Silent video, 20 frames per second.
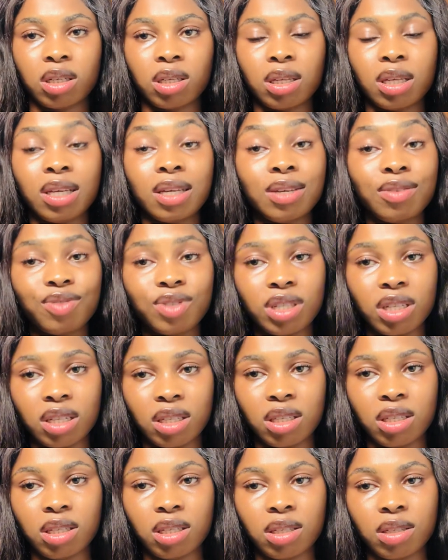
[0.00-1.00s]

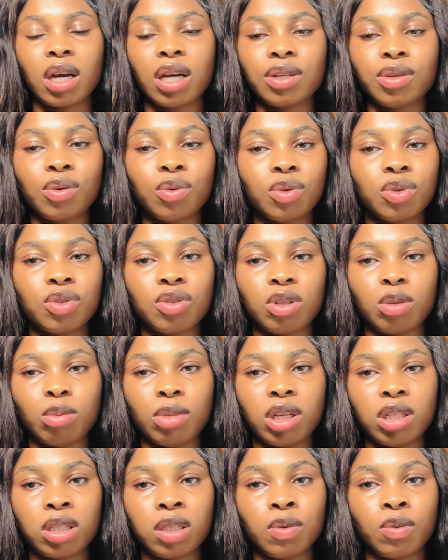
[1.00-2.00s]
ingredient, I don't want to
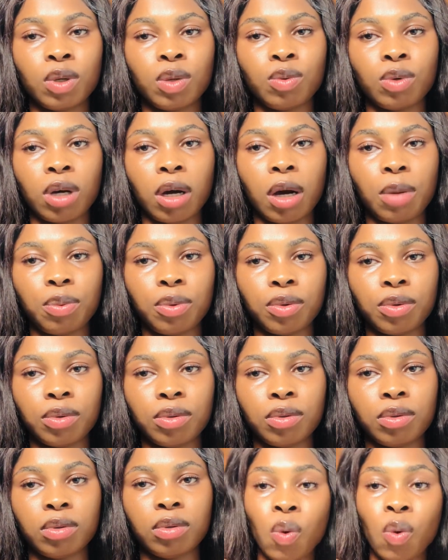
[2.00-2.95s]
imagine what will happen.